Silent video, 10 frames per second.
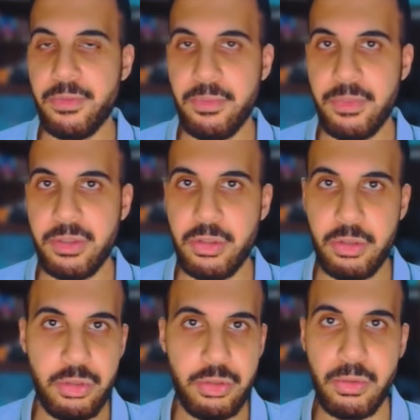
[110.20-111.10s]
from the
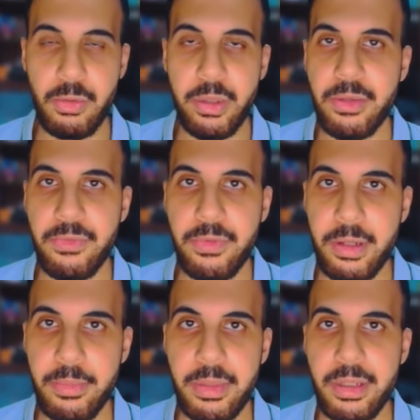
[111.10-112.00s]
traditional way of
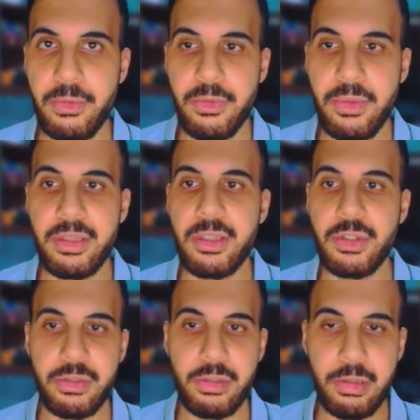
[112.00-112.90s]
filming to the
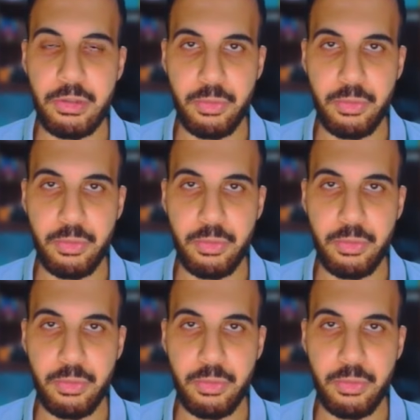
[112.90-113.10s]
digital